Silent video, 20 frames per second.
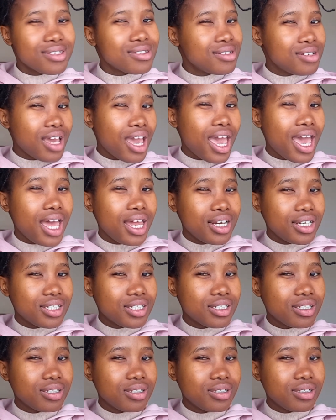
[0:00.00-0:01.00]
and
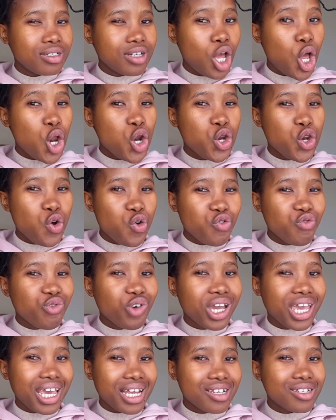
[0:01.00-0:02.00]
don't
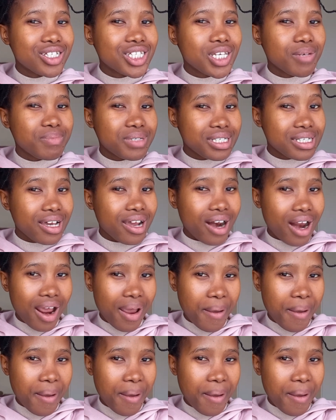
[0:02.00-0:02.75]
forget to subscribe.